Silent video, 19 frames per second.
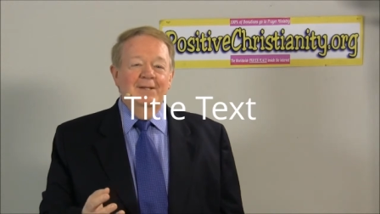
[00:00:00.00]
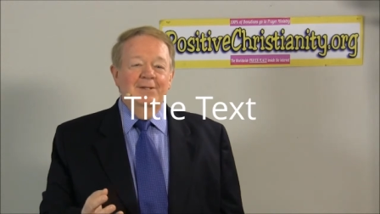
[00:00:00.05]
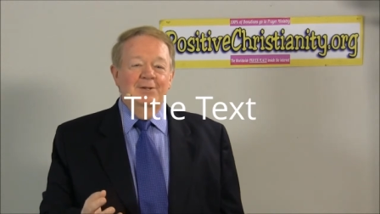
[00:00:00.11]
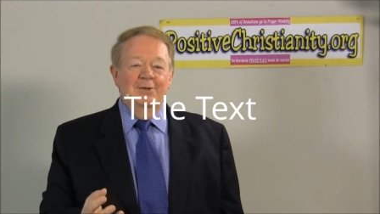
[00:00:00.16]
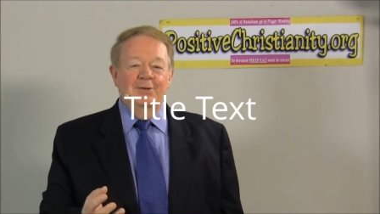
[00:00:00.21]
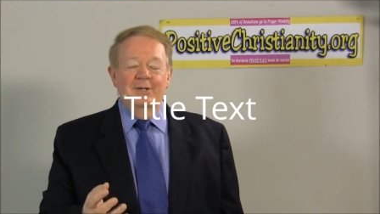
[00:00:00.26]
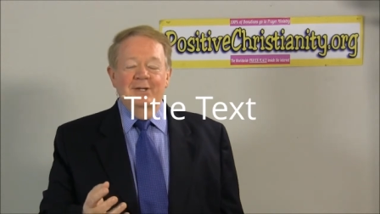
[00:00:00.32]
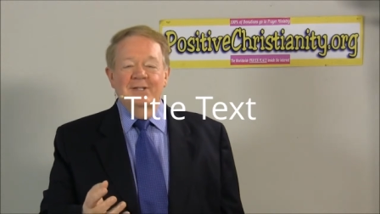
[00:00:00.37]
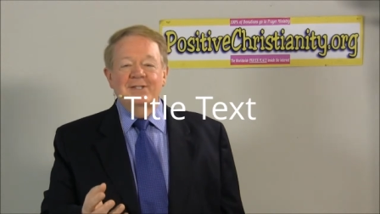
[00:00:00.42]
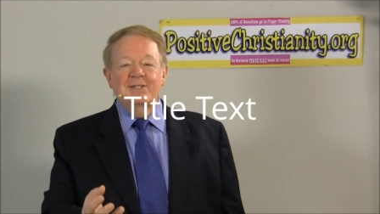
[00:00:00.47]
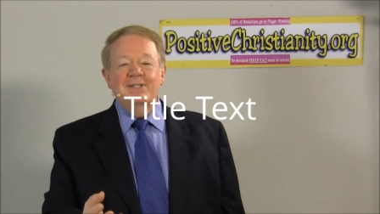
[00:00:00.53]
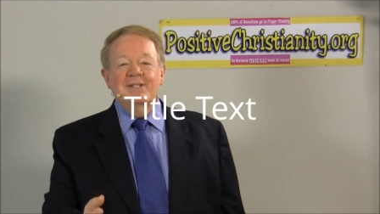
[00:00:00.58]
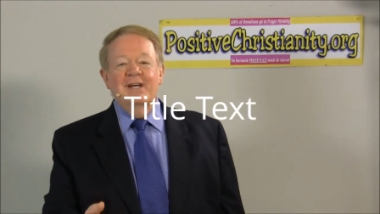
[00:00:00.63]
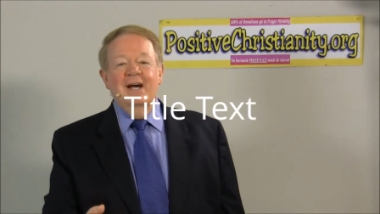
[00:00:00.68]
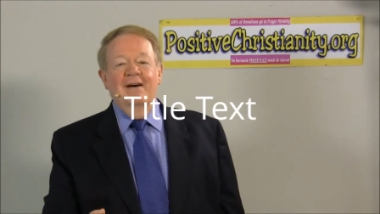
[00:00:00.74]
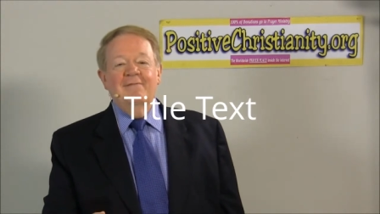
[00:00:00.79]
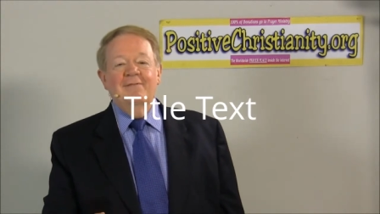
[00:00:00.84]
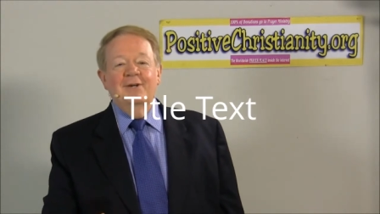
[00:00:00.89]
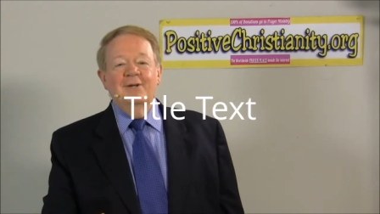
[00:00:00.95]
to
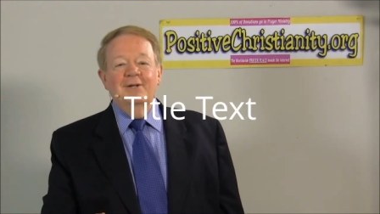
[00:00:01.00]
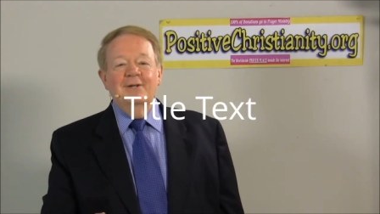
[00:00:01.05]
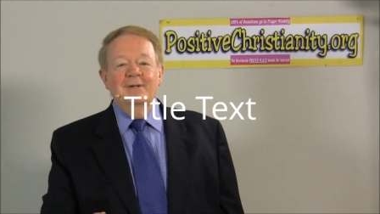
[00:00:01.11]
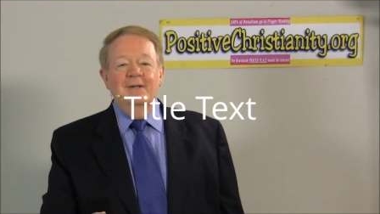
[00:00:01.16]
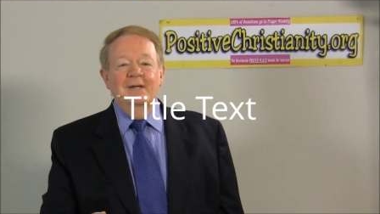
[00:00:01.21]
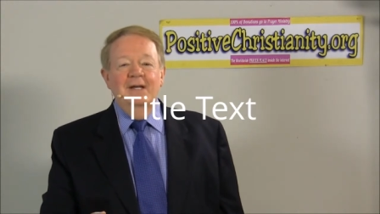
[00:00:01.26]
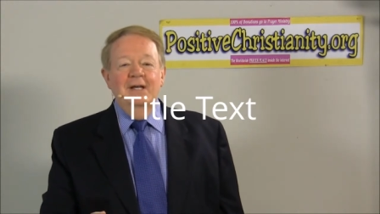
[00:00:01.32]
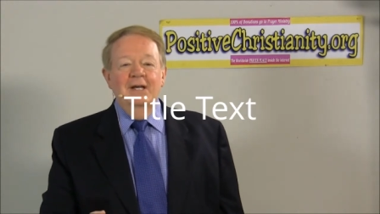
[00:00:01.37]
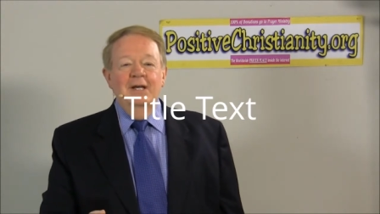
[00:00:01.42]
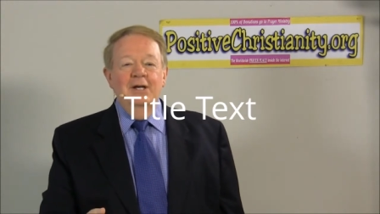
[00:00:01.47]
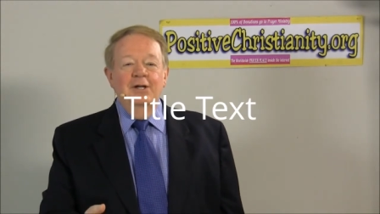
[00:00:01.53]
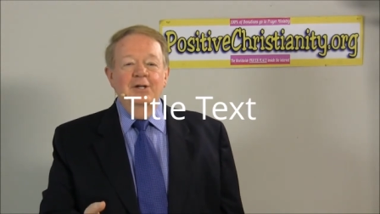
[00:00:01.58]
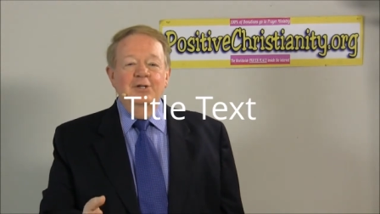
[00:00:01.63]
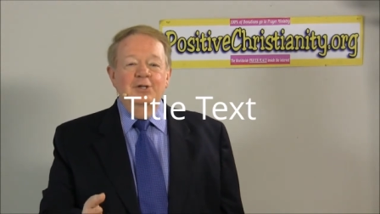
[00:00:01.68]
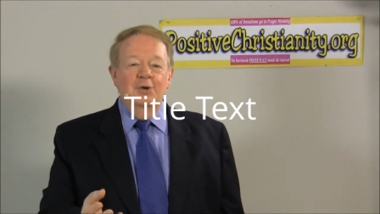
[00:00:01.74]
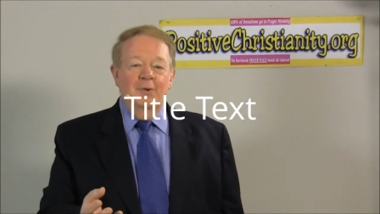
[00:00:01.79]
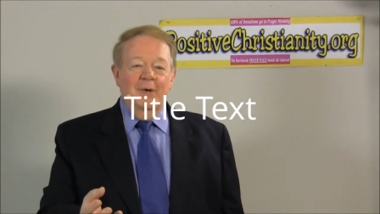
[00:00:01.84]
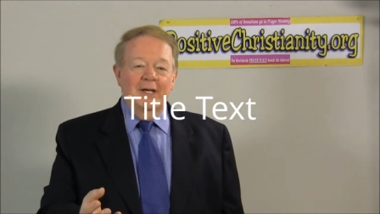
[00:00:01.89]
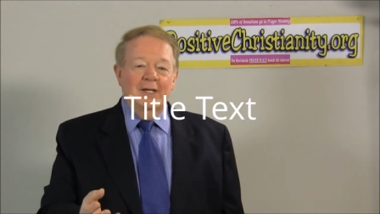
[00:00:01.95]
discover,
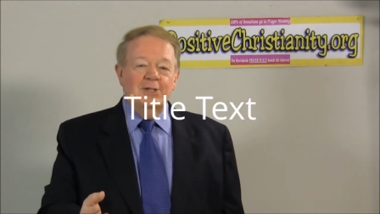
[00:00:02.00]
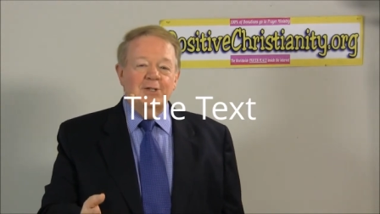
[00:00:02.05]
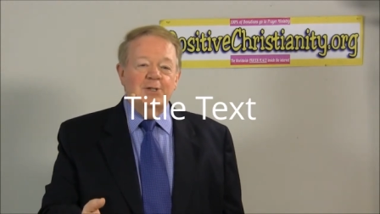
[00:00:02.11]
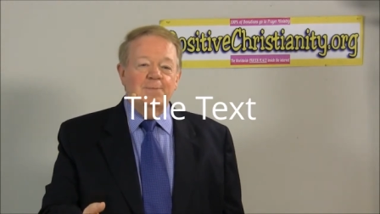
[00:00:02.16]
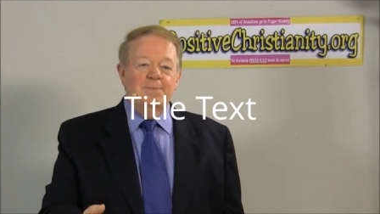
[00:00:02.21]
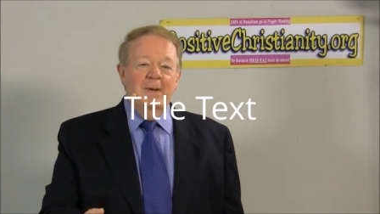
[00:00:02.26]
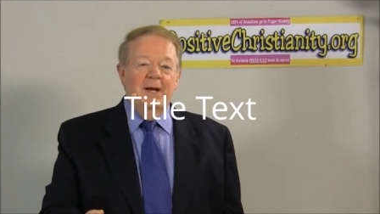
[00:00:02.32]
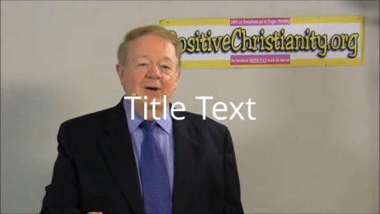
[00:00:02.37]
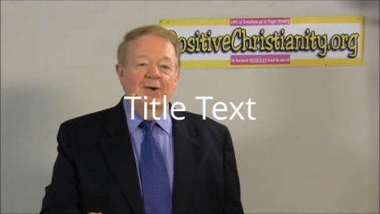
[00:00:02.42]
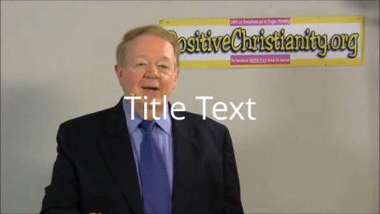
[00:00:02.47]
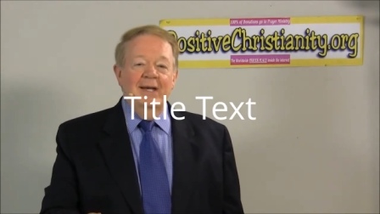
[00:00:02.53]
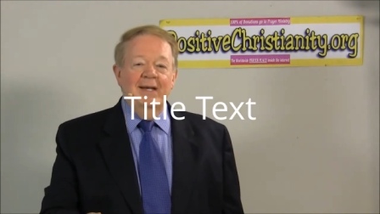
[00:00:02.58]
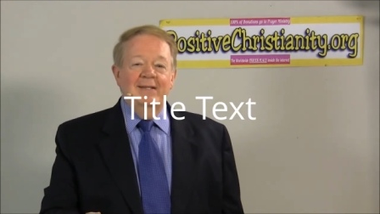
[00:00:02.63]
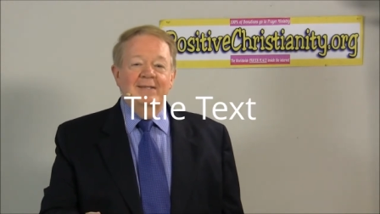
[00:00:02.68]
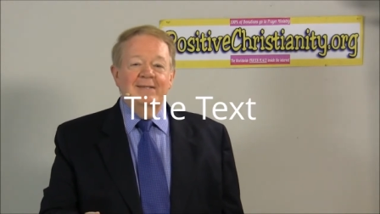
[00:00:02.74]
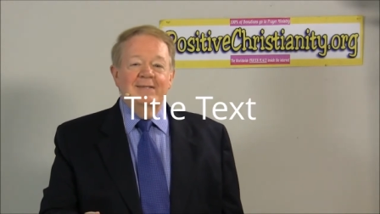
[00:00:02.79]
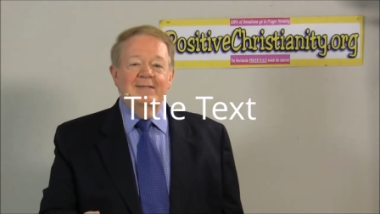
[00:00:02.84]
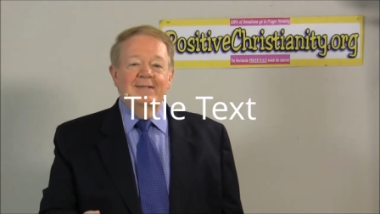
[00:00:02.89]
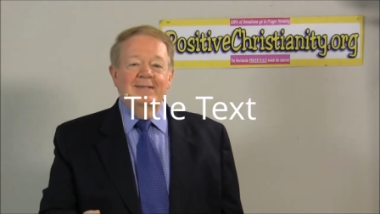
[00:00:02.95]
to
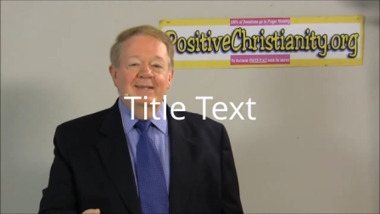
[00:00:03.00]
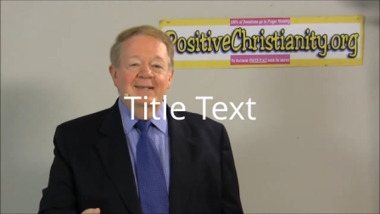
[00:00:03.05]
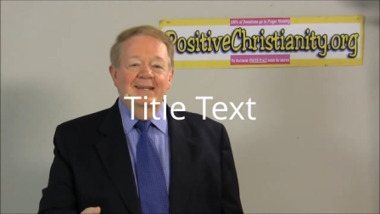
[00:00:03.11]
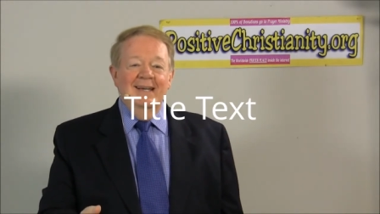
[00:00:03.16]
experience,